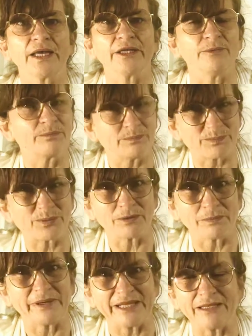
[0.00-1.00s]
You
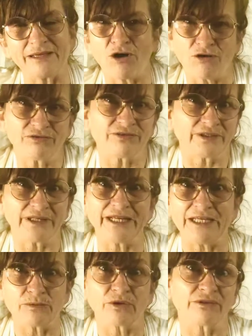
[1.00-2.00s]
probably often
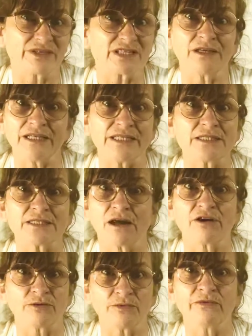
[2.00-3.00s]
need one, or it's certainly
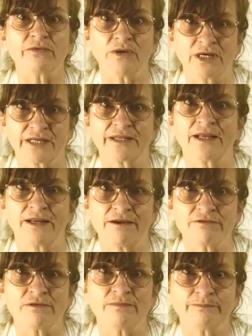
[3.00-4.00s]
desirable for work at that
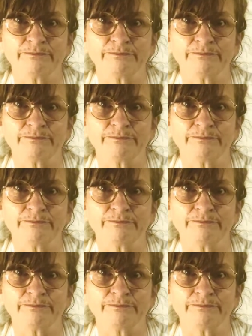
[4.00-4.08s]
level.